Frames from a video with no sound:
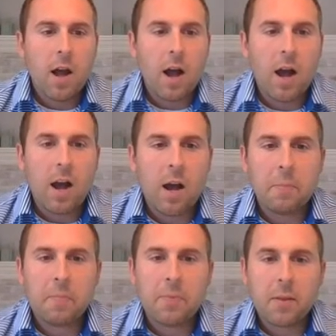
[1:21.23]

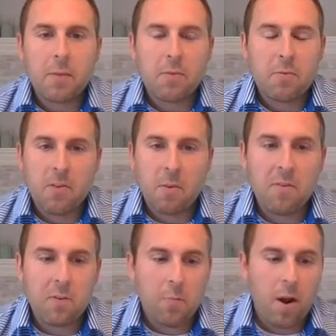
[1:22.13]
Most of you